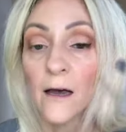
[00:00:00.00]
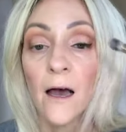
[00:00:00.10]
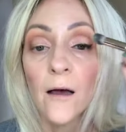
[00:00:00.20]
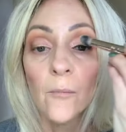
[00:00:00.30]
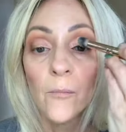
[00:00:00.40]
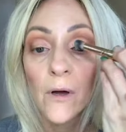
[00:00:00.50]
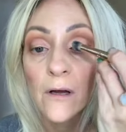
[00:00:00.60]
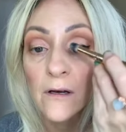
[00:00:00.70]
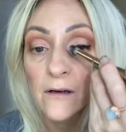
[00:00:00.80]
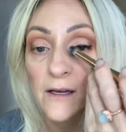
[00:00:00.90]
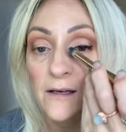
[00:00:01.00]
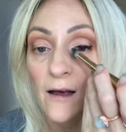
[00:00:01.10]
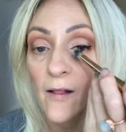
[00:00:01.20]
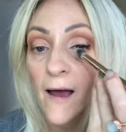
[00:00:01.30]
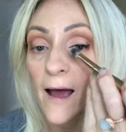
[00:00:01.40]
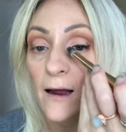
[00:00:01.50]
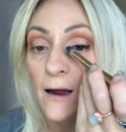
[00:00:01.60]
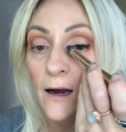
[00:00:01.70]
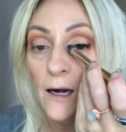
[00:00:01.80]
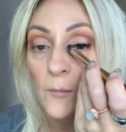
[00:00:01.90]
um, detail
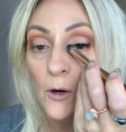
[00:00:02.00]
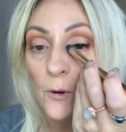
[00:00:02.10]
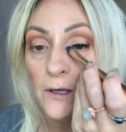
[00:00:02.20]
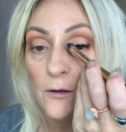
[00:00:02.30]
hack, and I'm going